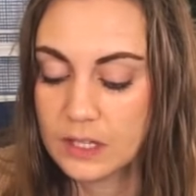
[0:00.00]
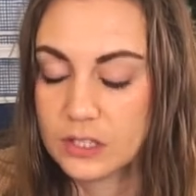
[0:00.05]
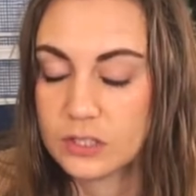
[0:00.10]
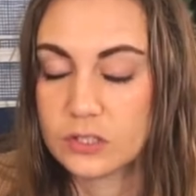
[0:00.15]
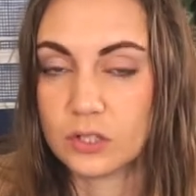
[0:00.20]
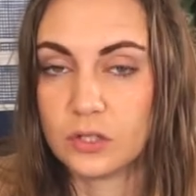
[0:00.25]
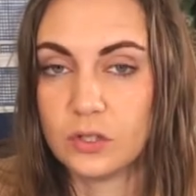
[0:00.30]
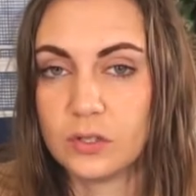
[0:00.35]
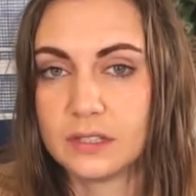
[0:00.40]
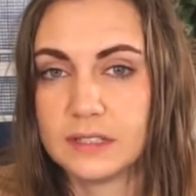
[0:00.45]

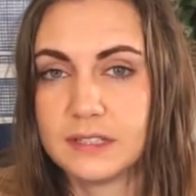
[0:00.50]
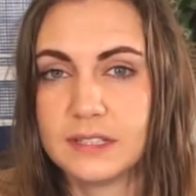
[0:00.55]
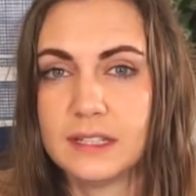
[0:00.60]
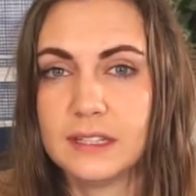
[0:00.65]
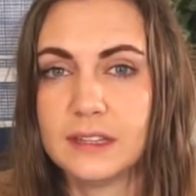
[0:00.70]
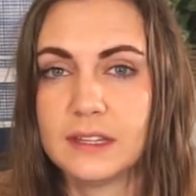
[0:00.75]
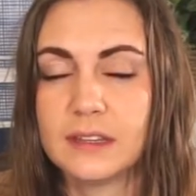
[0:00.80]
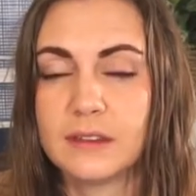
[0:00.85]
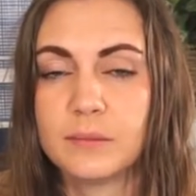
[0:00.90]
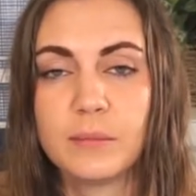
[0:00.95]
So you could
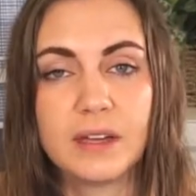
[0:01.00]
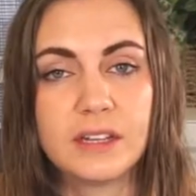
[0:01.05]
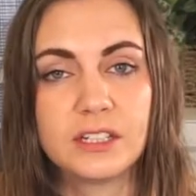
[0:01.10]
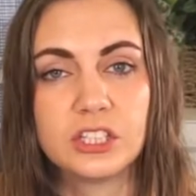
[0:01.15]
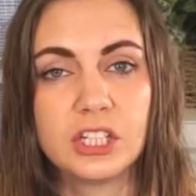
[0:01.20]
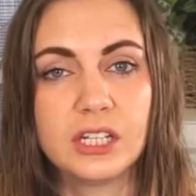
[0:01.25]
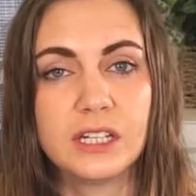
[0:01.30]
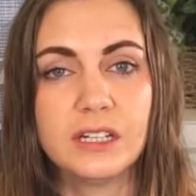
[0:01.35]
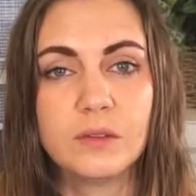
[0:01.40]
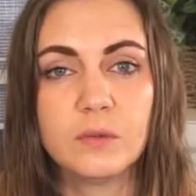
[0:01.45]
see that the
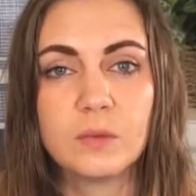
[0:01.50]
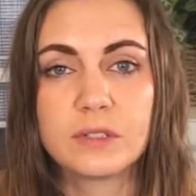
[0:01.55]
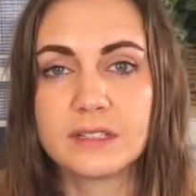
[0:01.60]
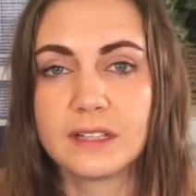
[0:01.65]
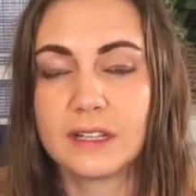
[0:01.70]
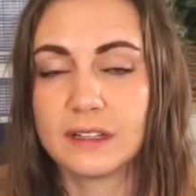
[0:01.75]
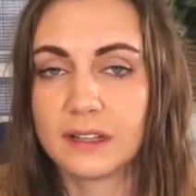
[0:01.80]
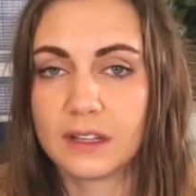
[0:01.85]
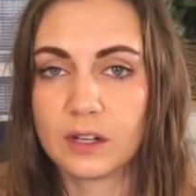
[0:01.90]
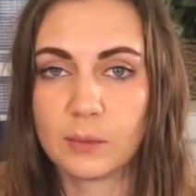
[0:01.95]
machine was
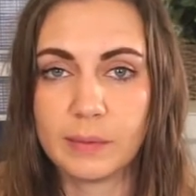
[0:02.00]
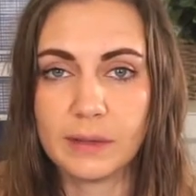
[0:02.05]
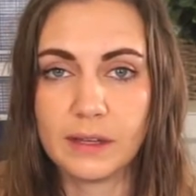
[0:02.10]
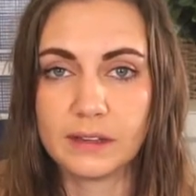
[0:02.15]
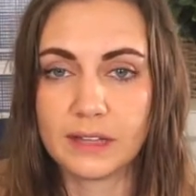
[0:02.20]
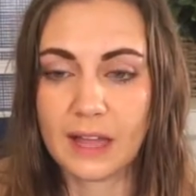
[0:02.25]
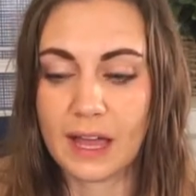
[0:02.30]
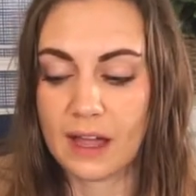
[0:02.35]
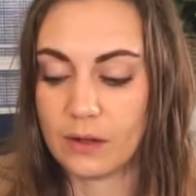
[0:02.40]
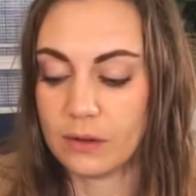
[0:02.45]
a little
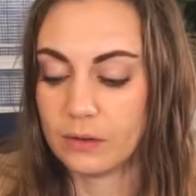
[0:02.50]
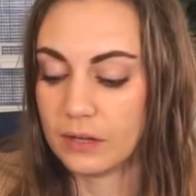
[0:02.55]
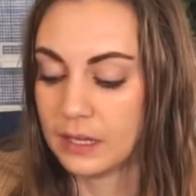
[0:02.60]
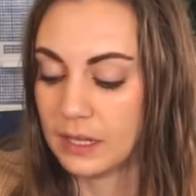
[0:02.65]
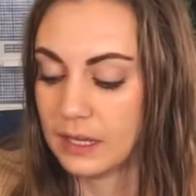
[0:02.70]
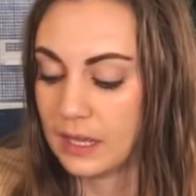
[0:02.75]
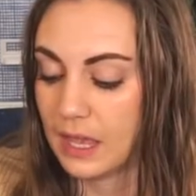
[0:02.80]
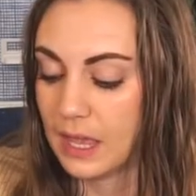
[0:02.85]
bit loud,